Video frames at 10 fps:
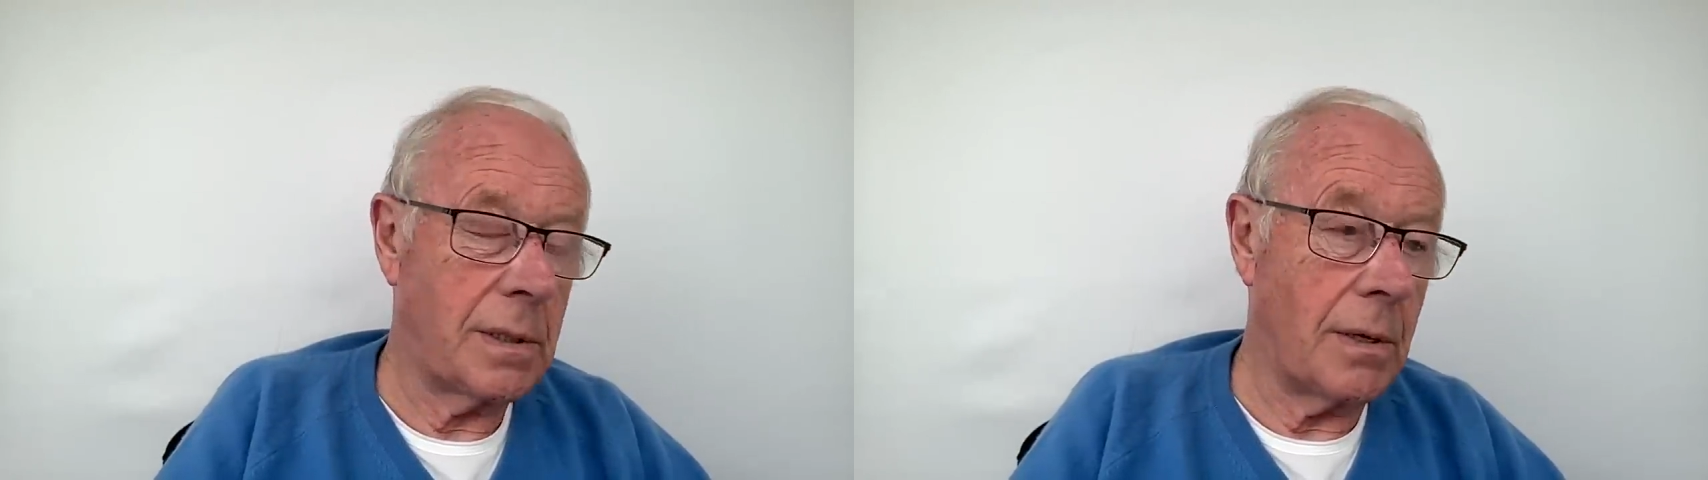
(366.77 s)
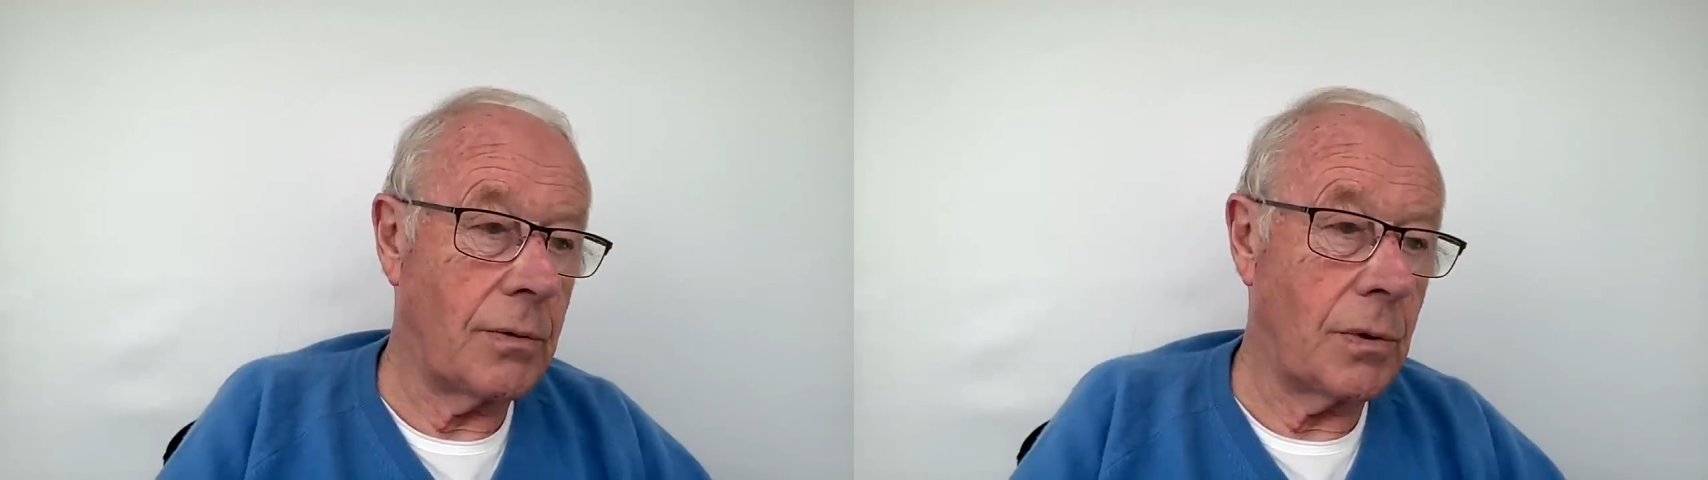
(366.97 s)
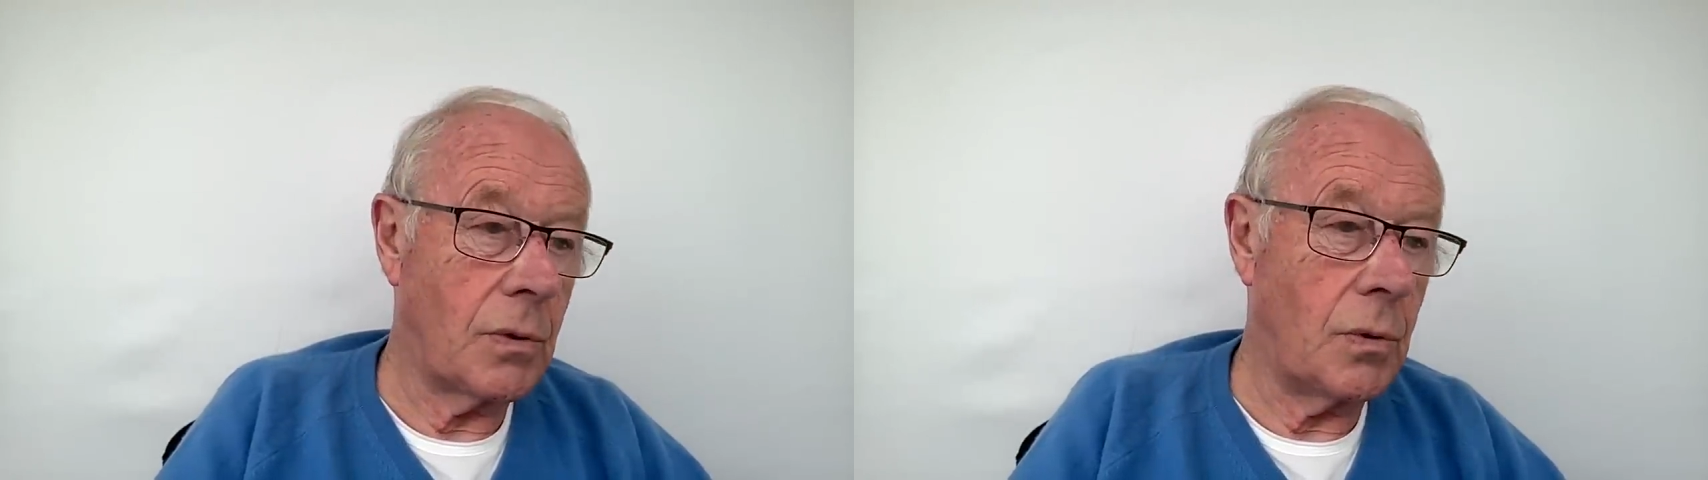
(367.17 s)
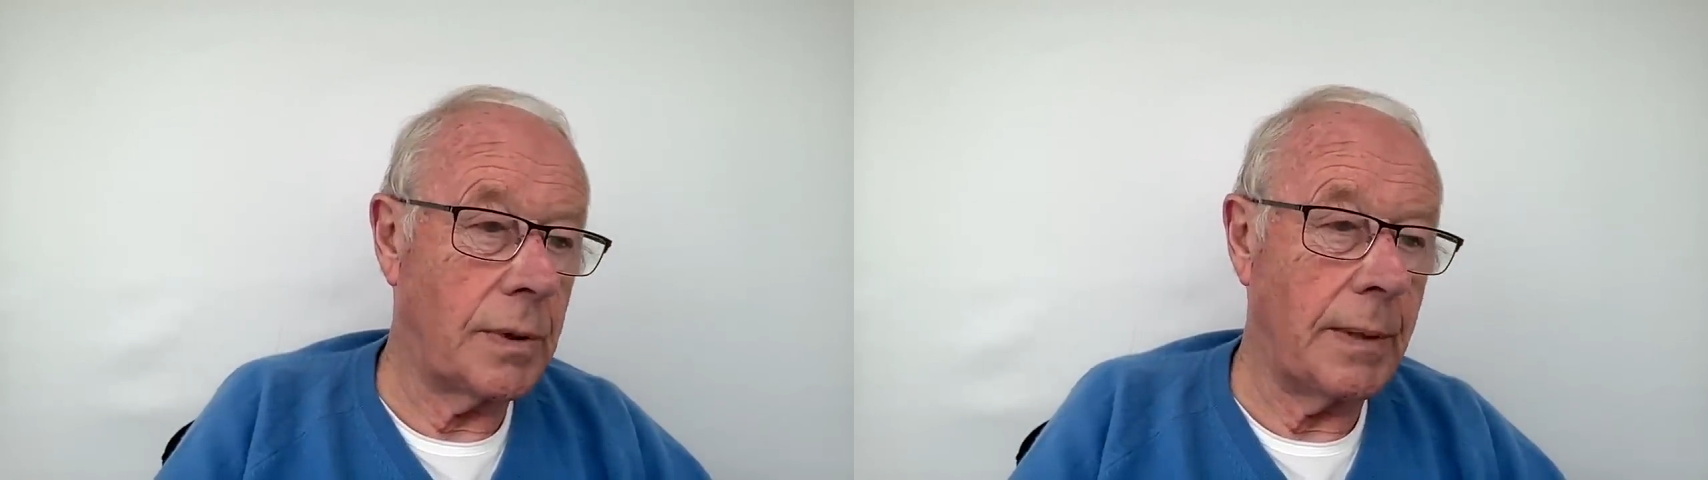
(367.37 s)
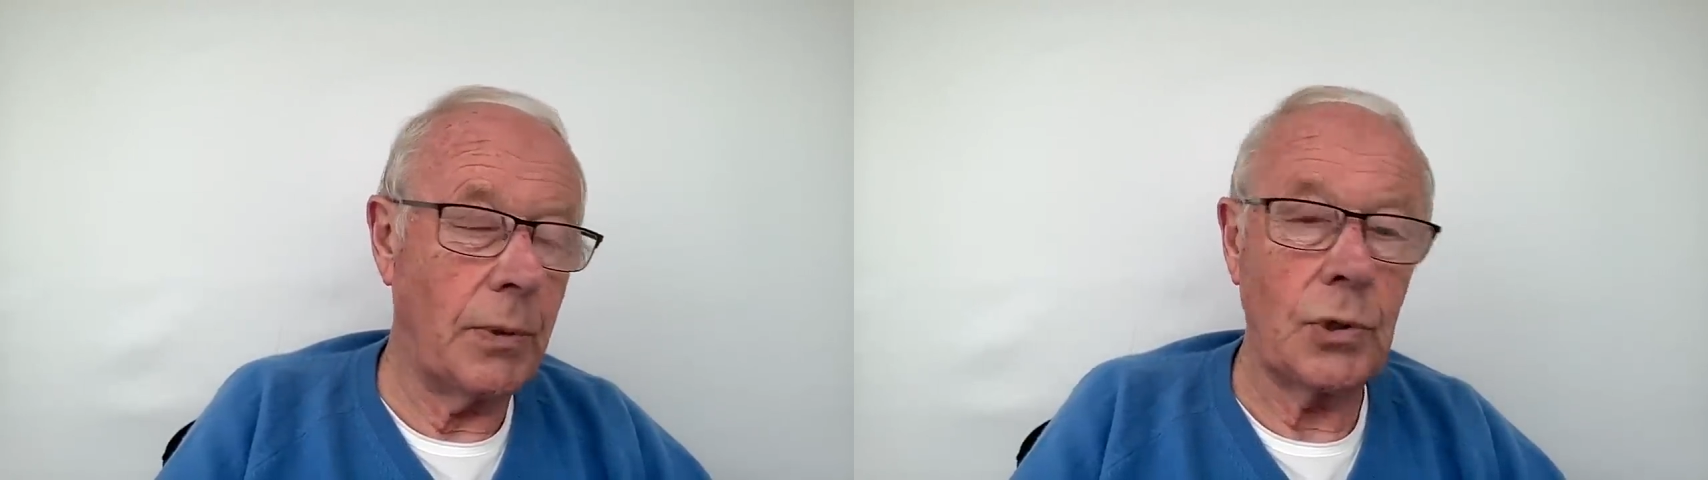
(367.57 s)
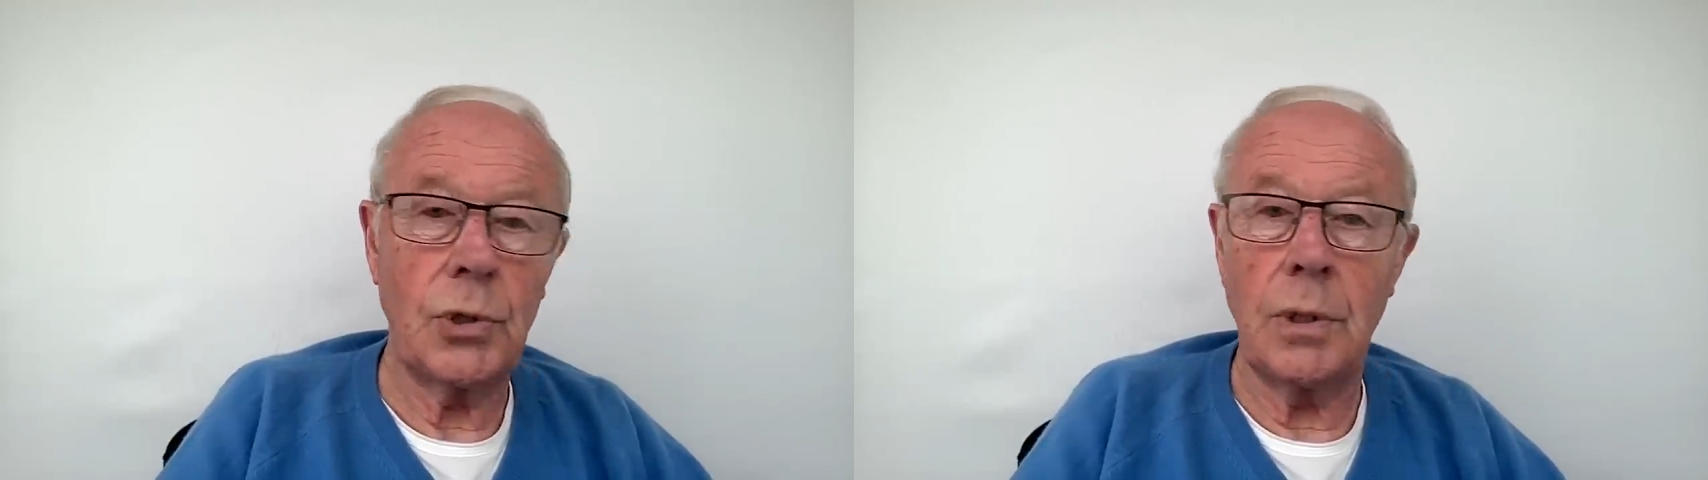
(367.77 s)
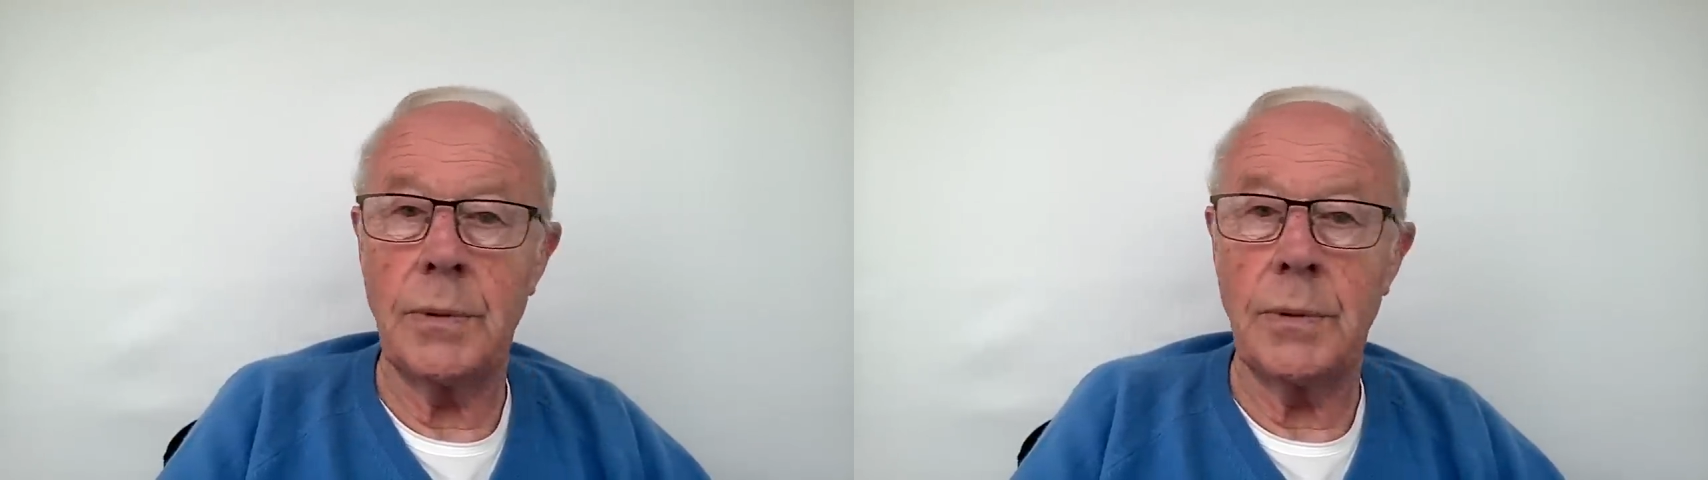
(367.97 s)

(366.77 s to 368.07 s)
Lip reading: going through a court, I'm not sure.